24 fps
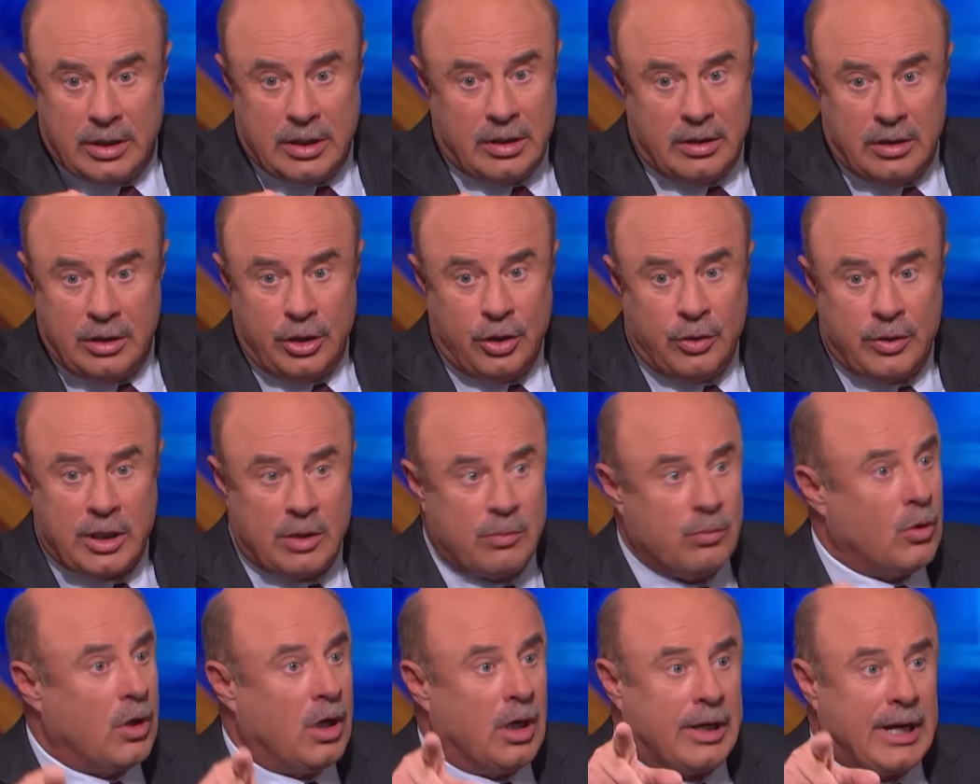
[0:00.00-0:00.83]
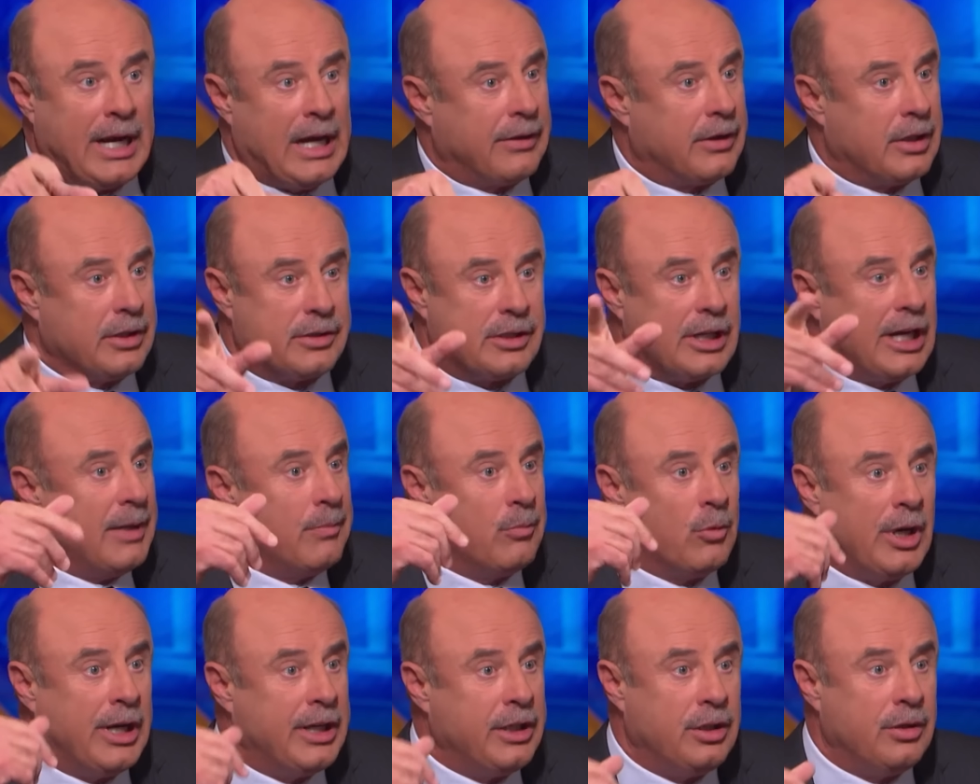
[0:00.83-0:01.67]
you can walk out the same
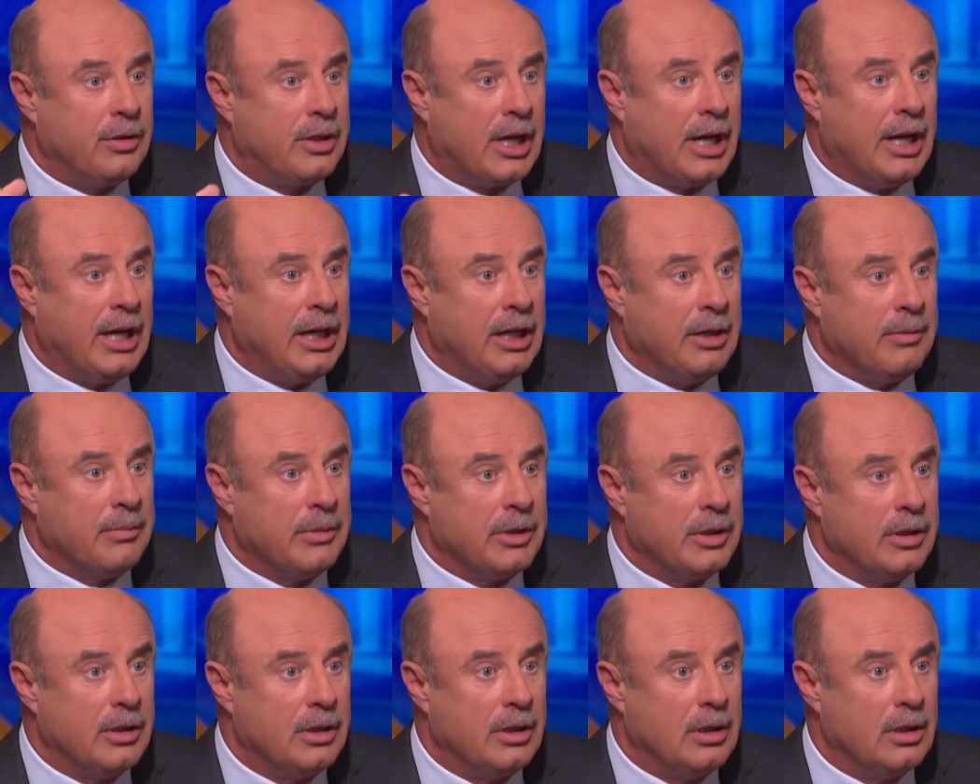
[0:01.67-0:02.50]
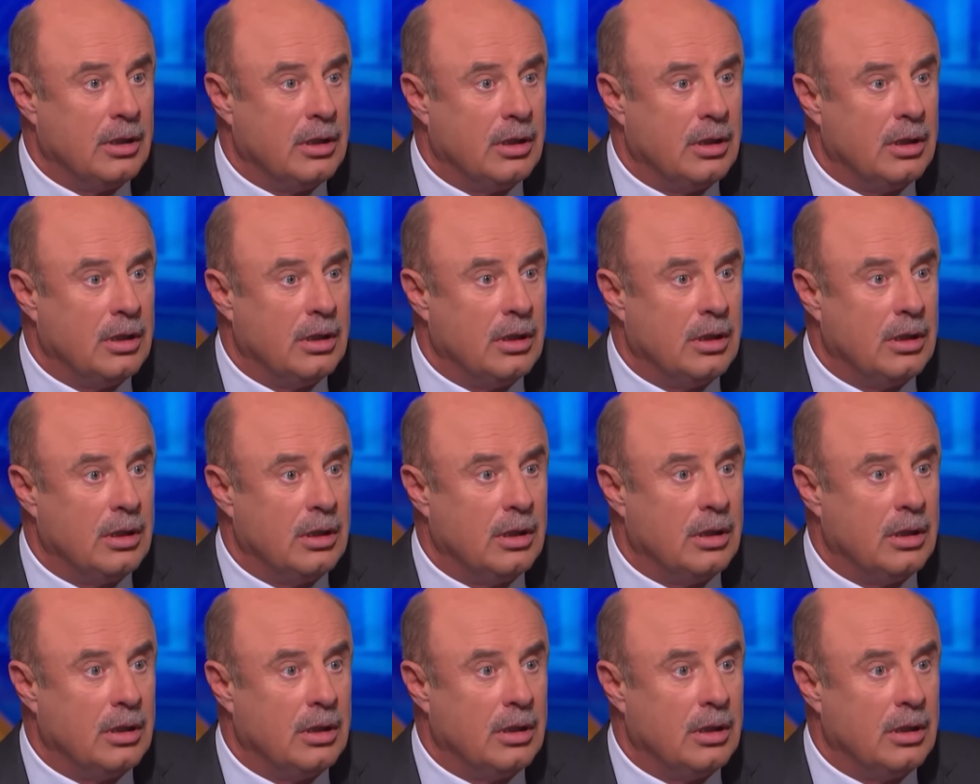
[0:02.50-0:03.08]
way just, you came. I just don't, I